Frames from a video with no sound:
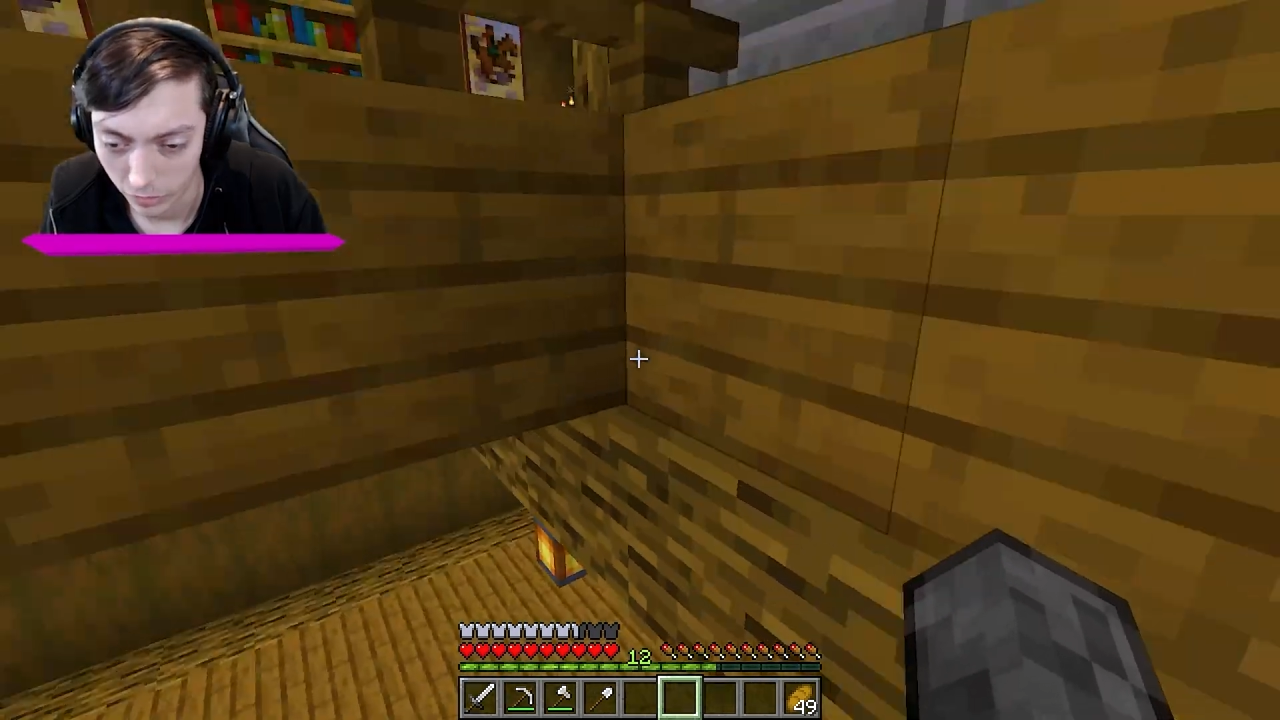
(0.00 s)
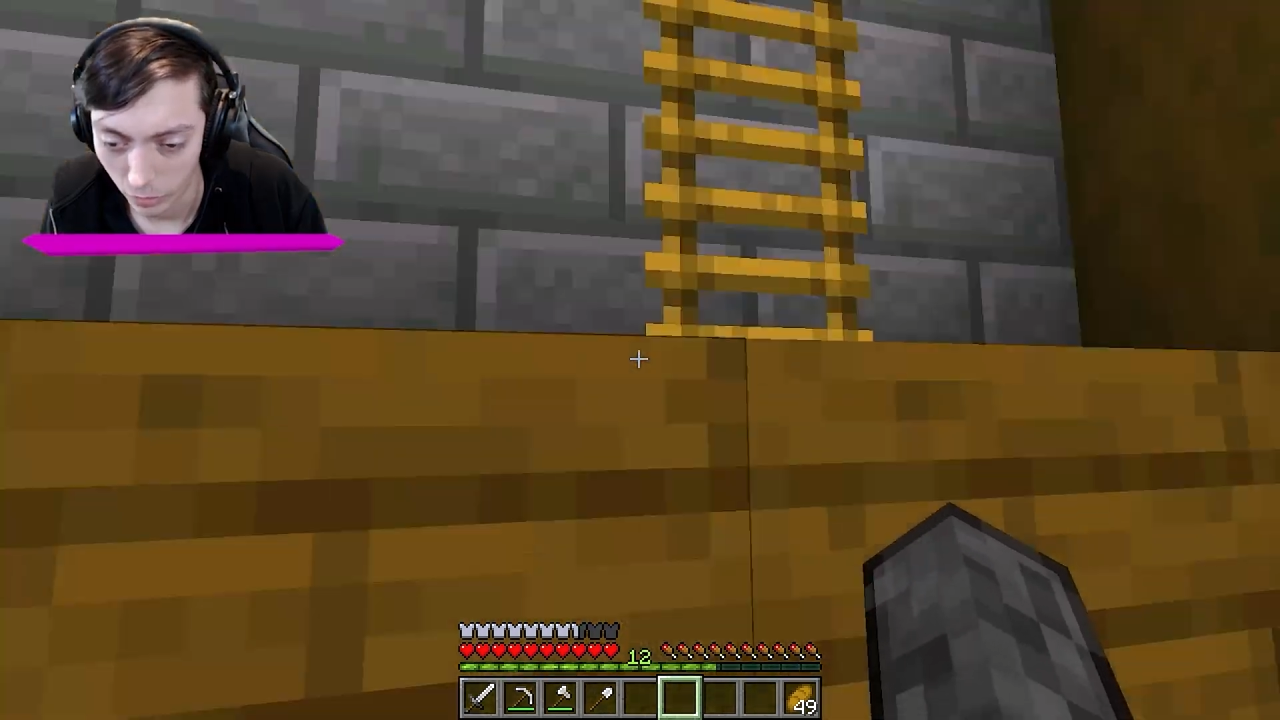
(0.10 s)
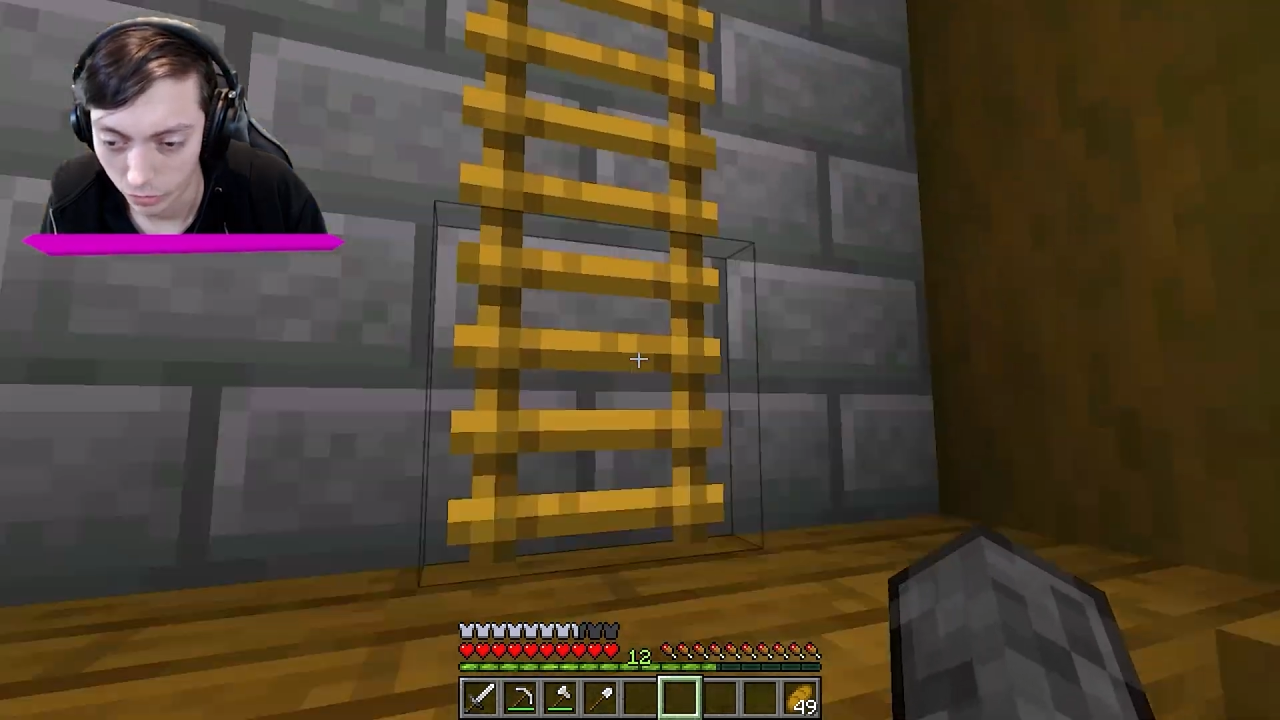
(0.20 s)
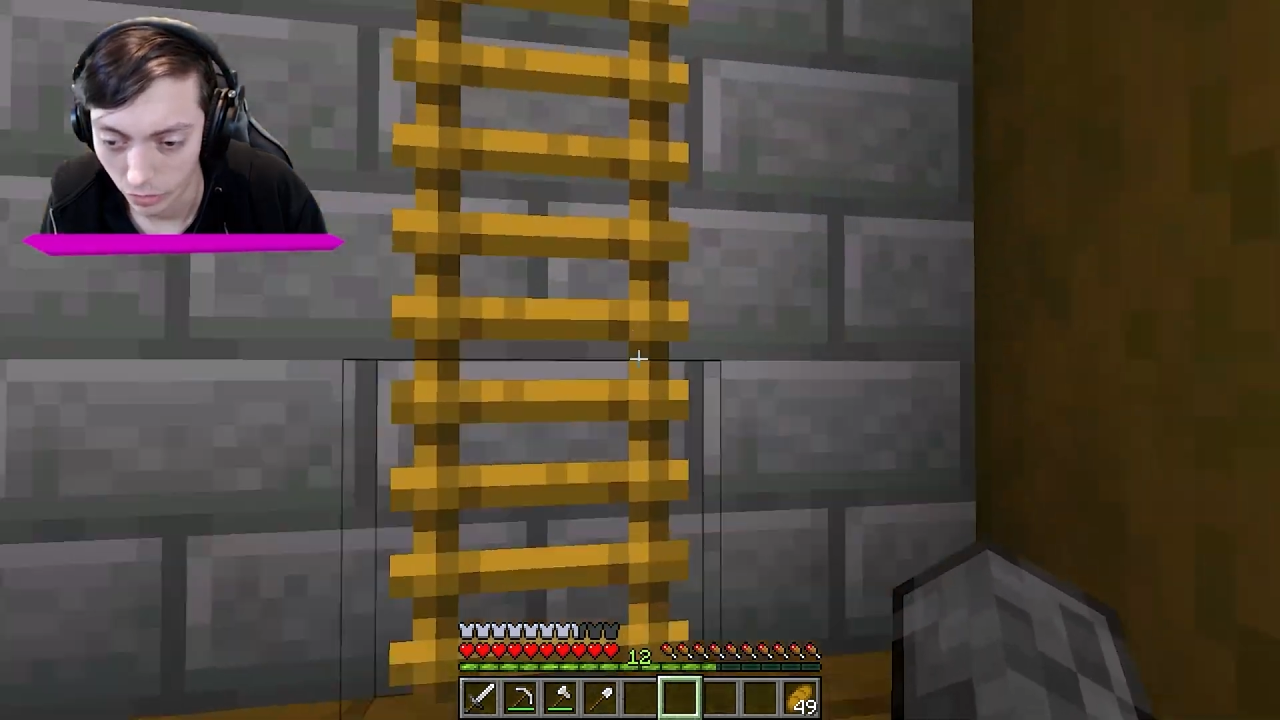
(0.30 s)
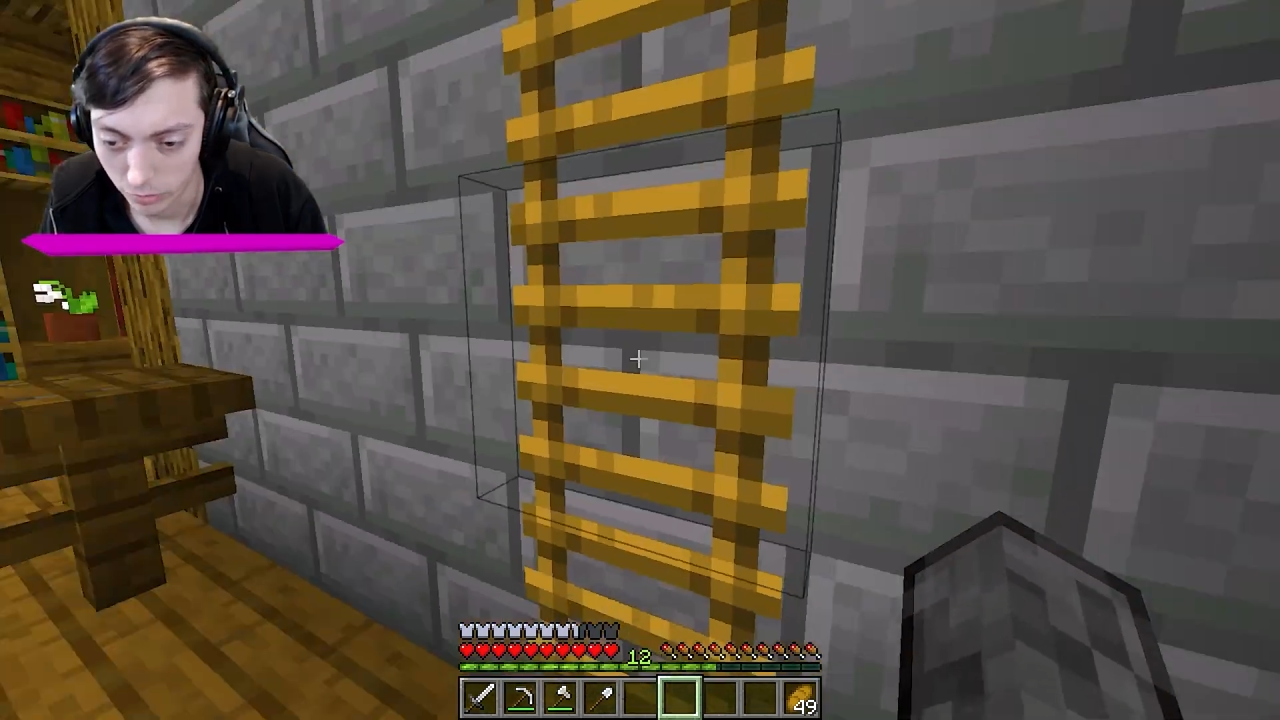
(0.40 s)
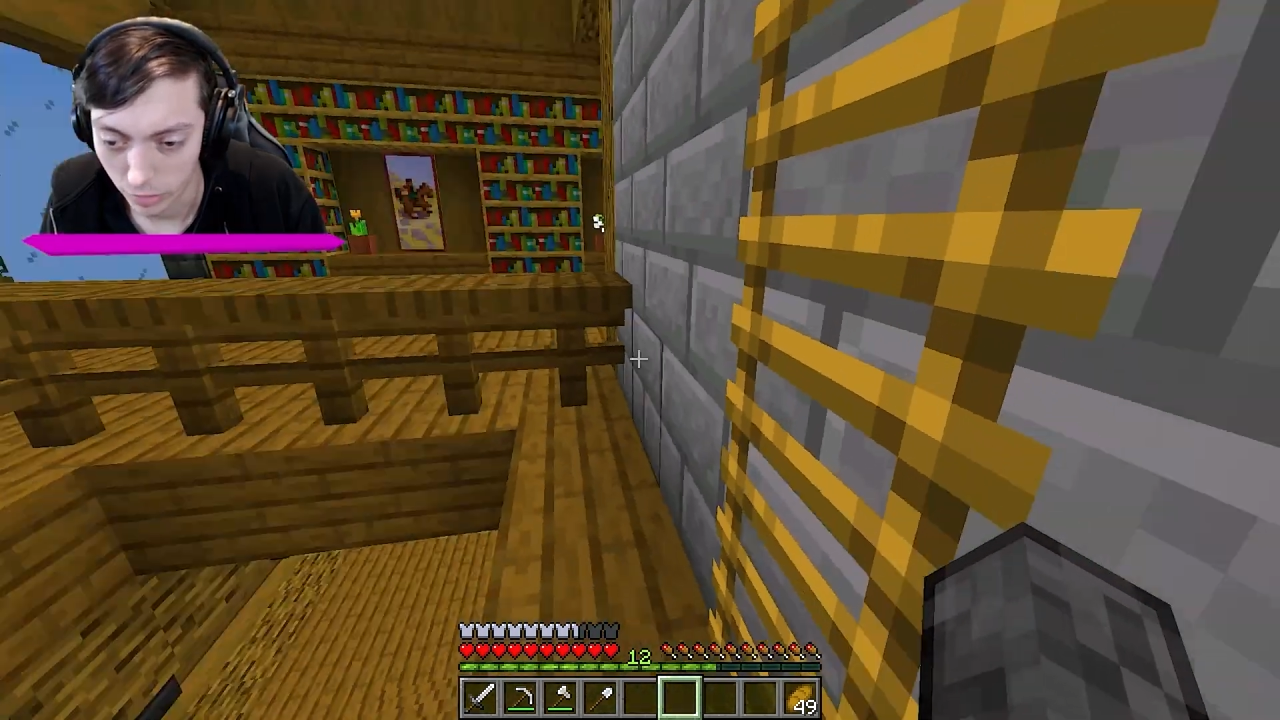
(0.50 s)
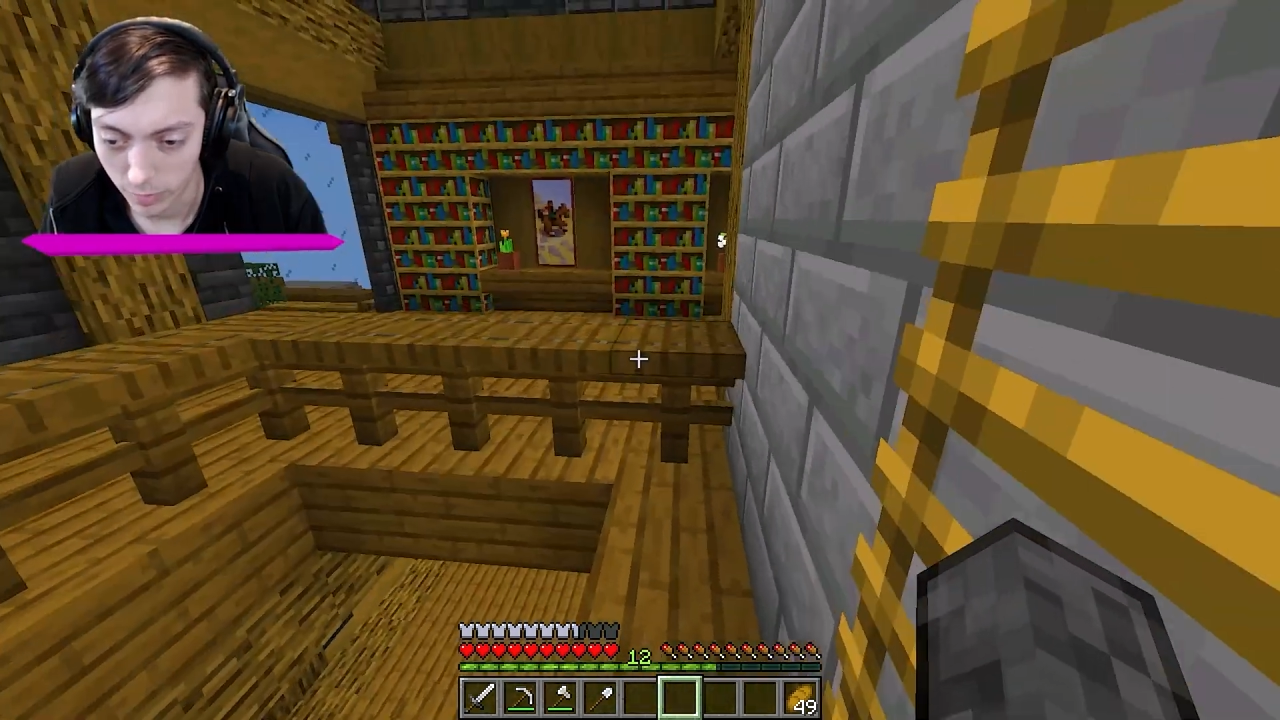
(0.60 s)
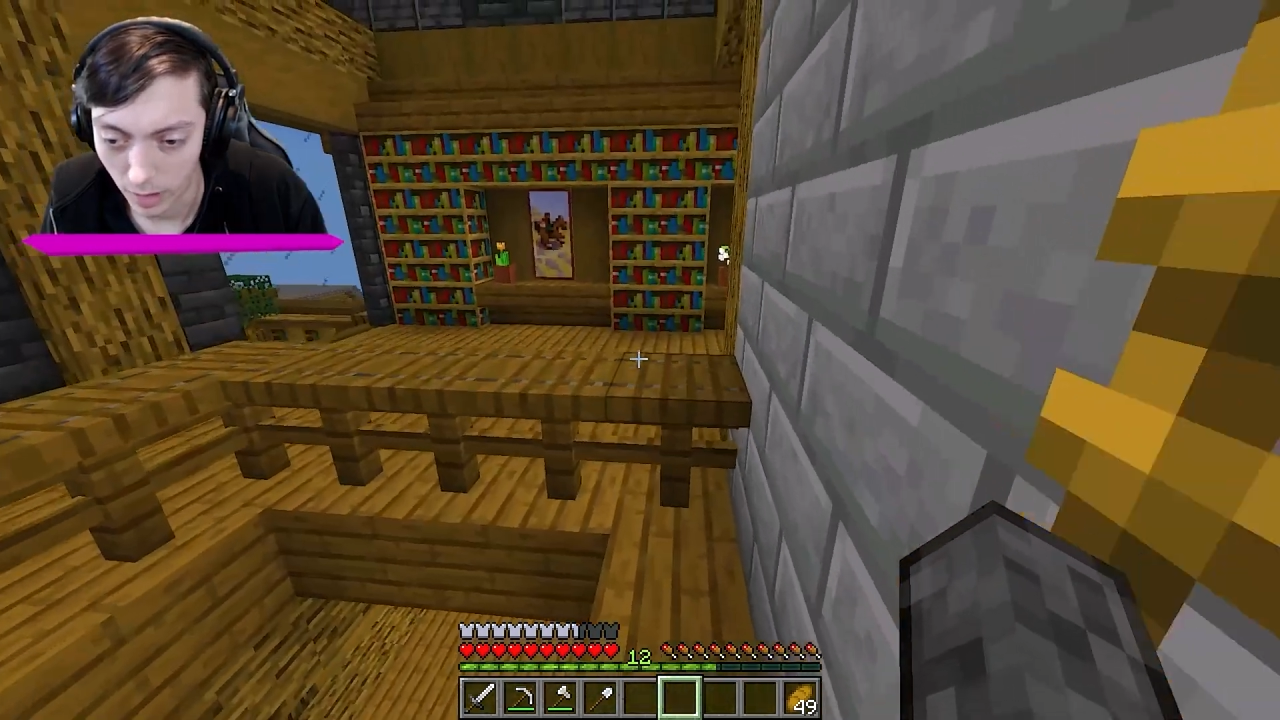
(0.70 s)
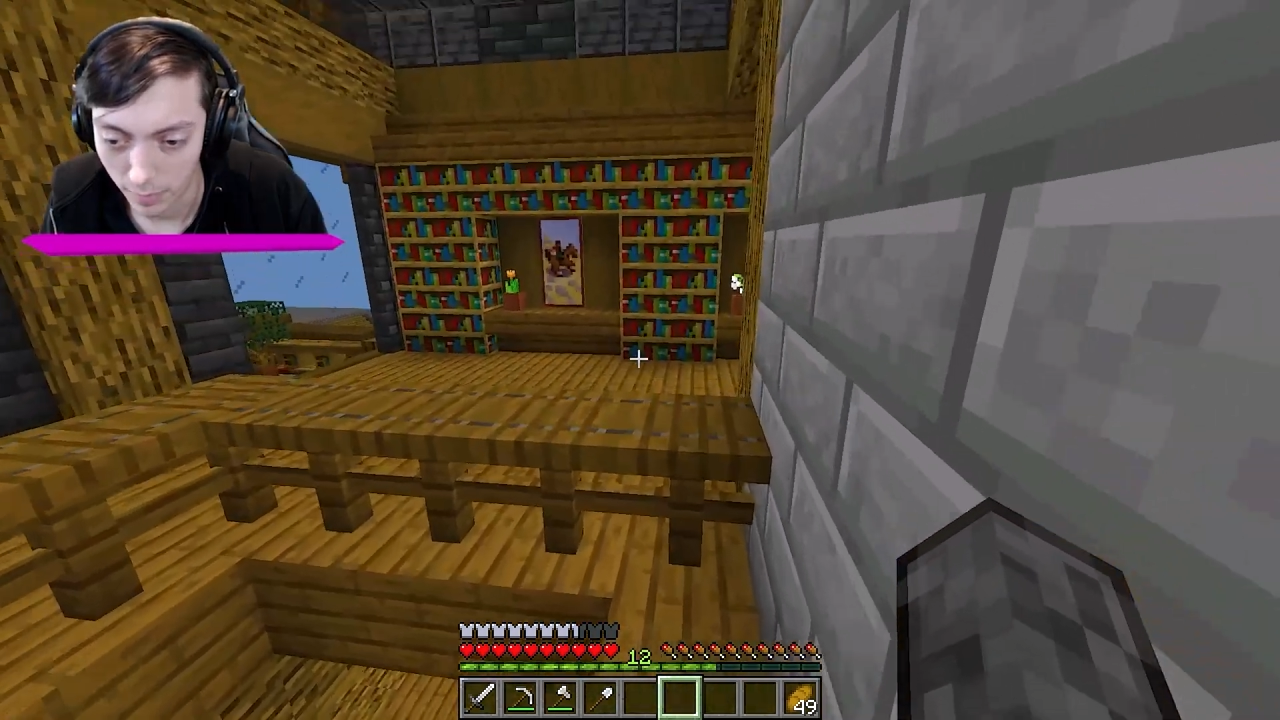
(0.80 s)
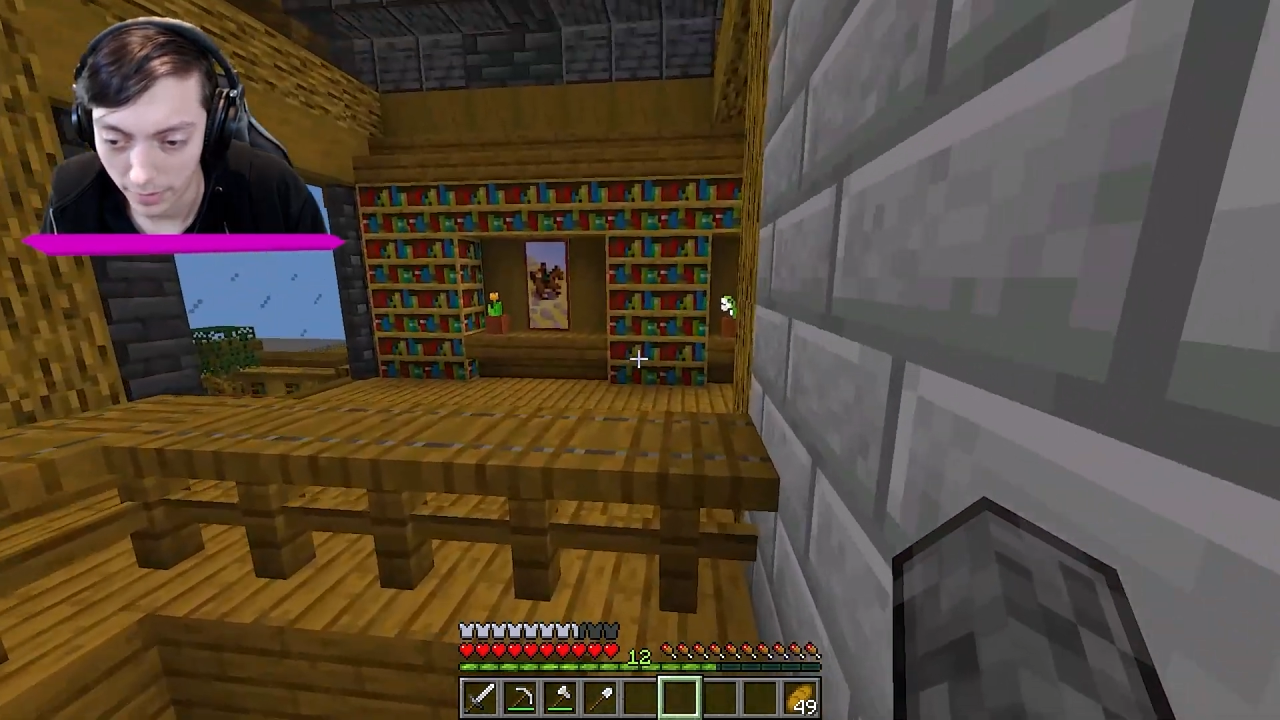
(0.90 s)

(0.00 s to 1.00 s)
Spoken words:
also a room up